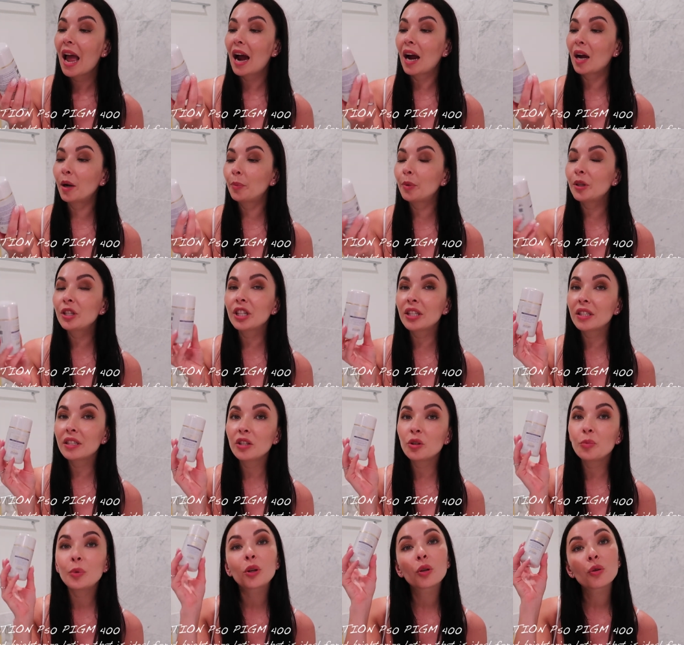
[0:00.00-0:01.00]
I purchased
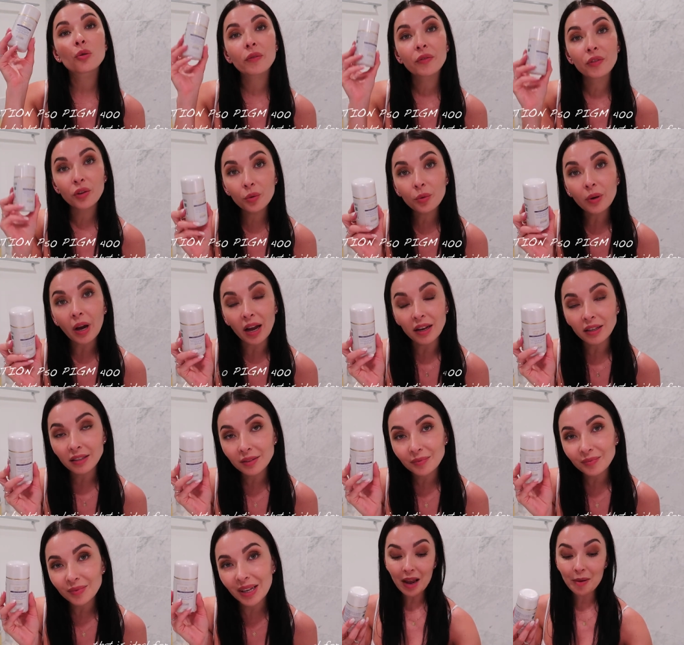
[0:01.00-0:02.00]
this because of you guys.
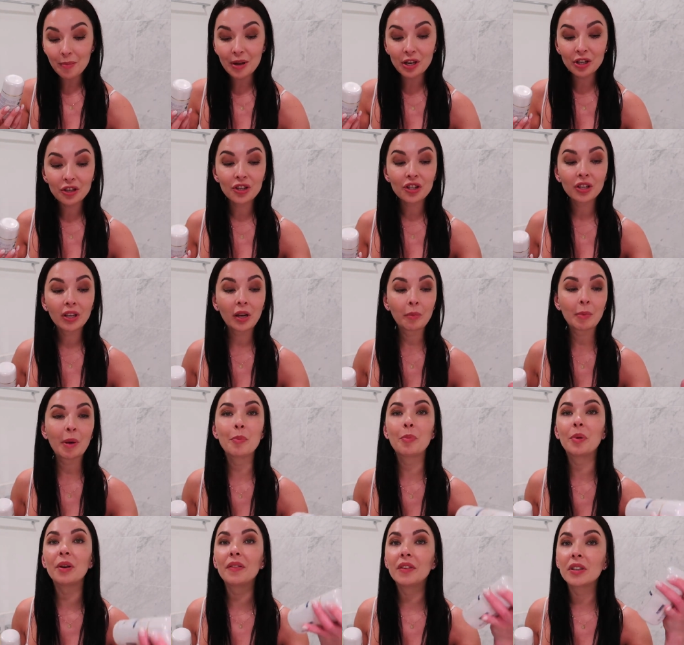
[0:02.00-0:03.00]
I mentioned in
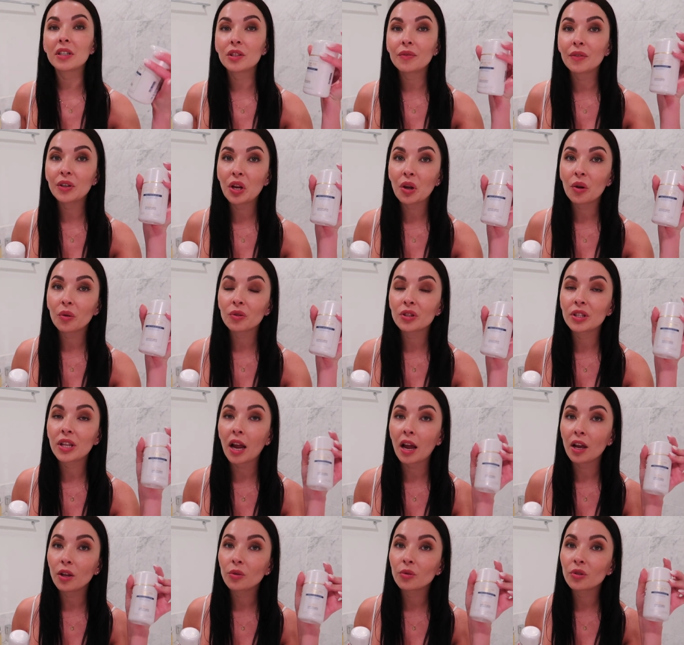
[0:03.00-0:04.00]
my previous videos
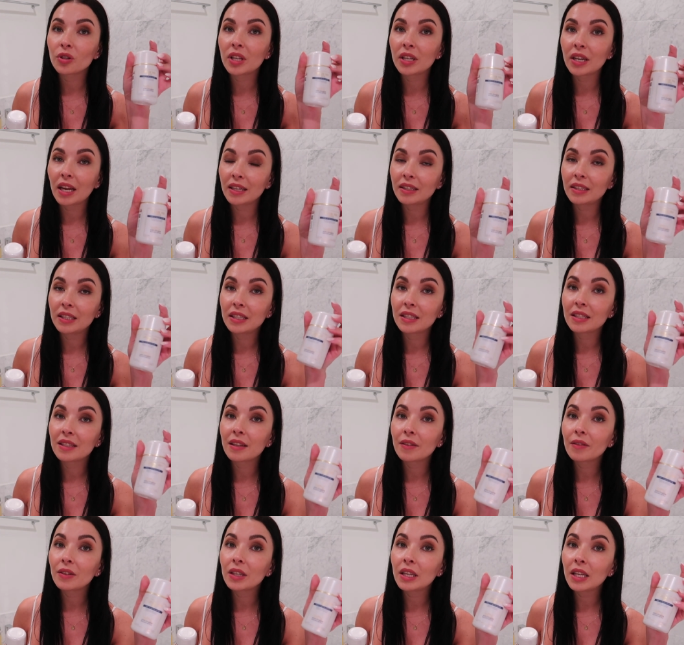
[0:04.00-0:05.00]
that I used the
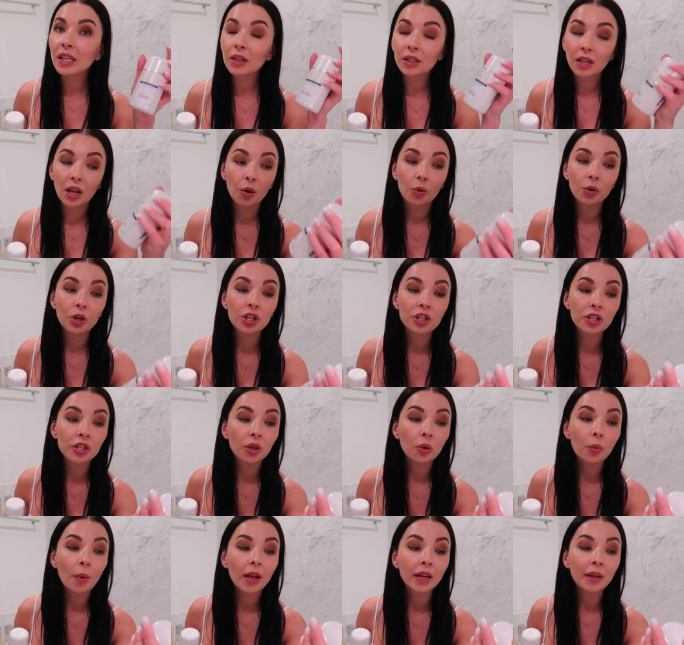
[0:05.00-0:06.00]
1970, the
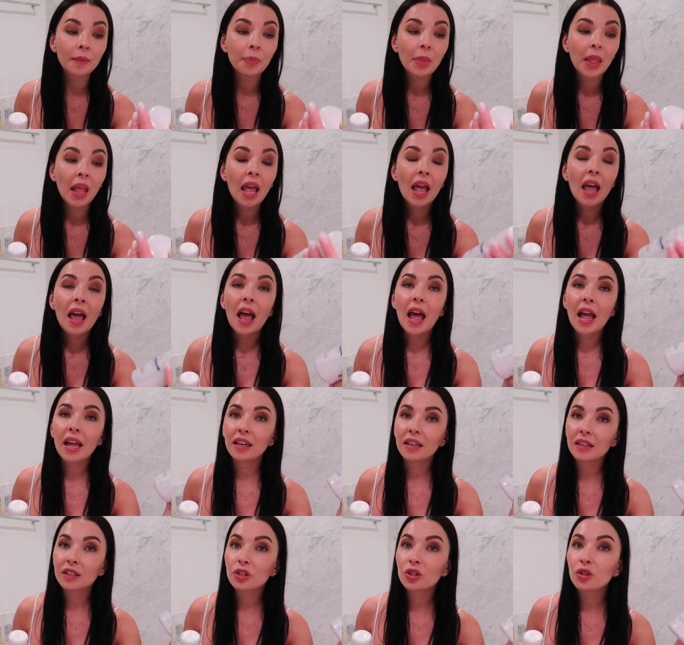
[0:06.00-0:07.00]
original one,
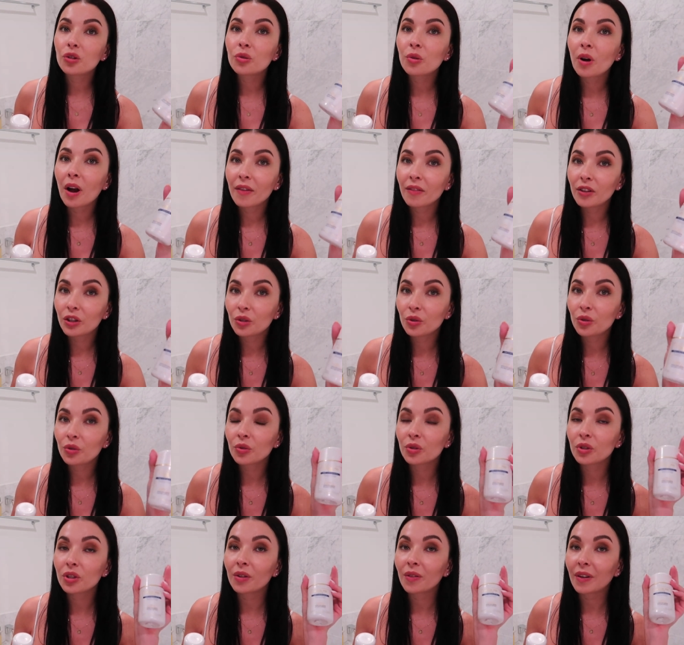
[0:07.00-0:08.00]
and it's too heavy to
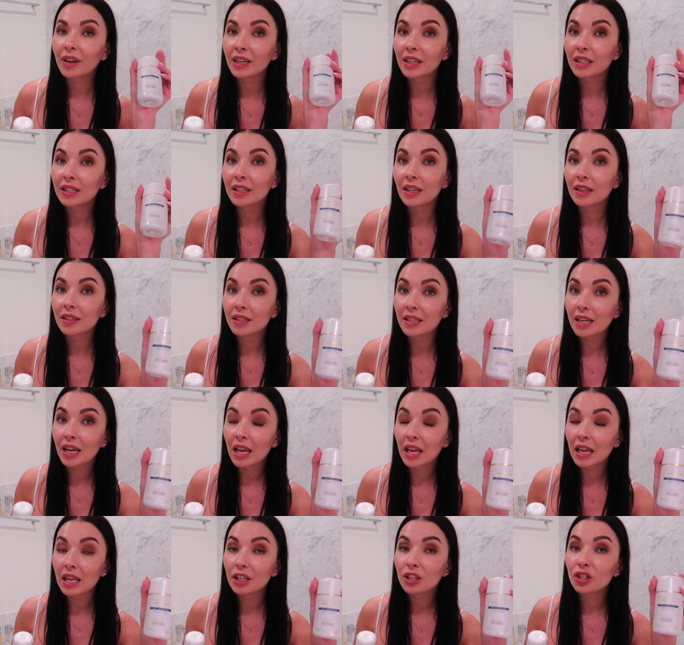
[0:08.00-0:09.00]
use twice a
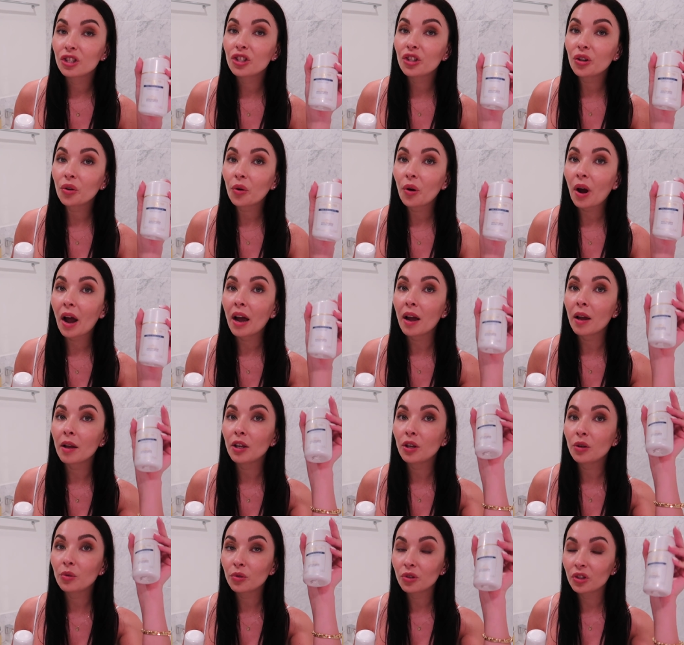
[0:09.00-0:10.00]
day. So
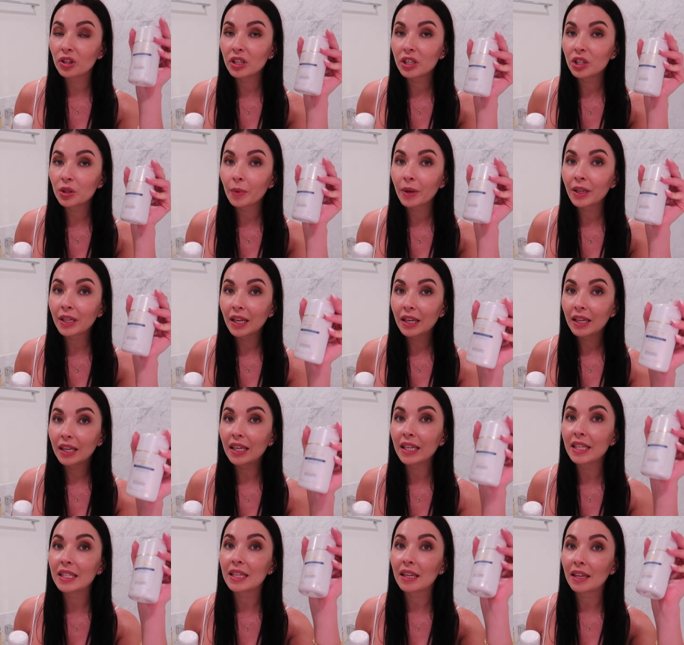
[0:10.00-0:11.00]
I use this one
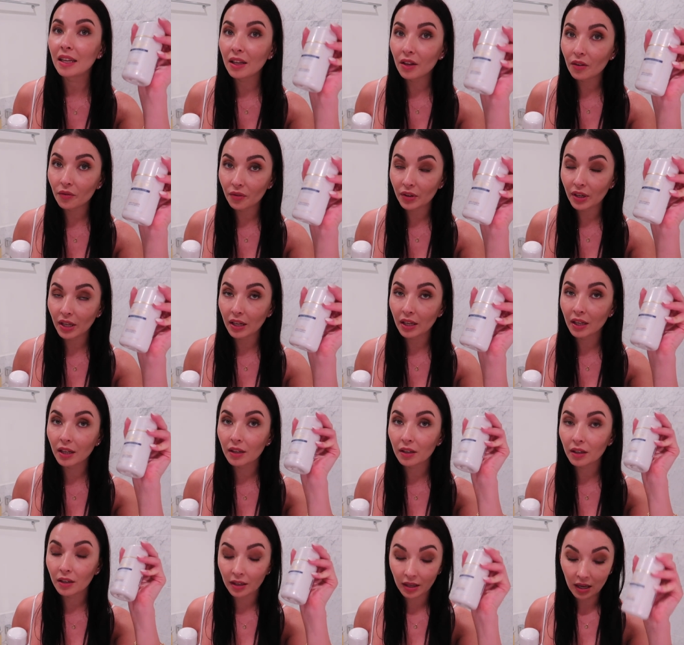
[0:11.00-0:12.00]
in the
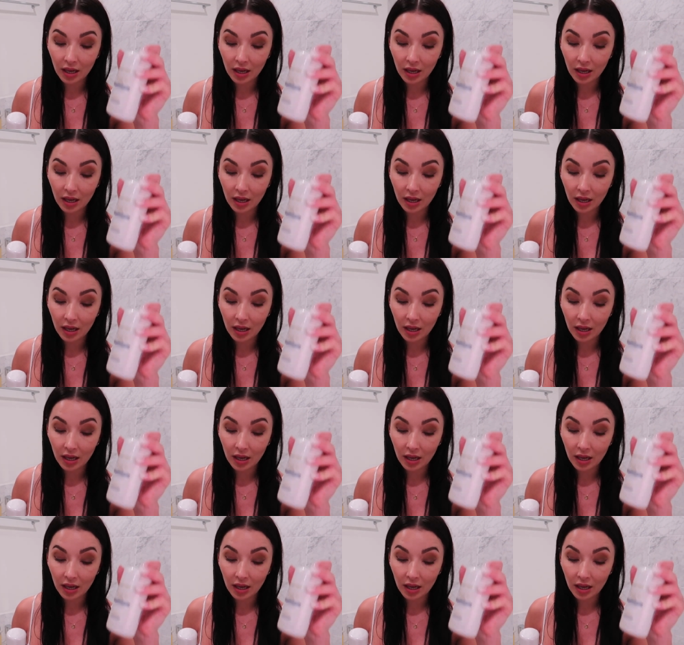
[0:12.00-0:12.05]
evening